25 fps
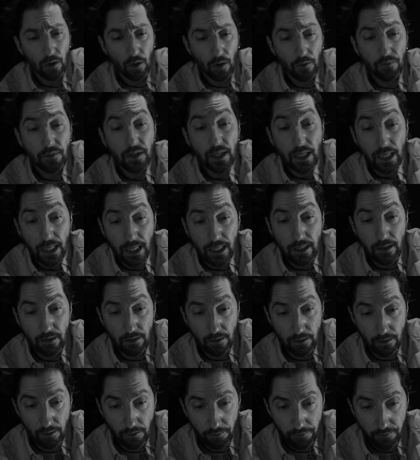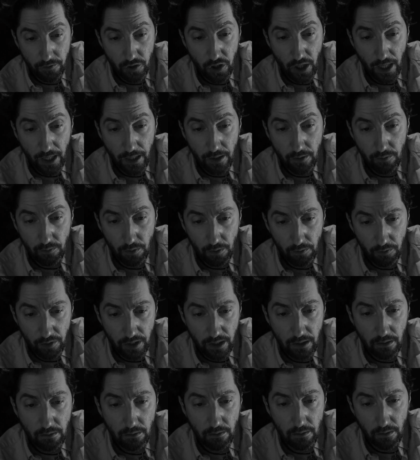On the 8th of
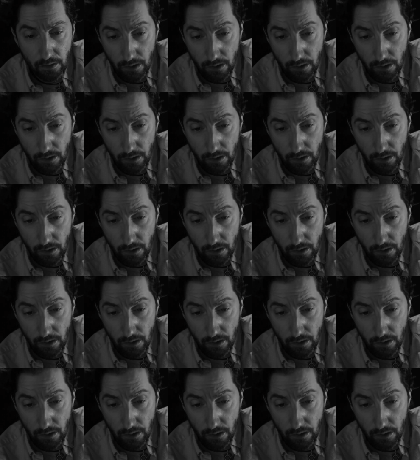January,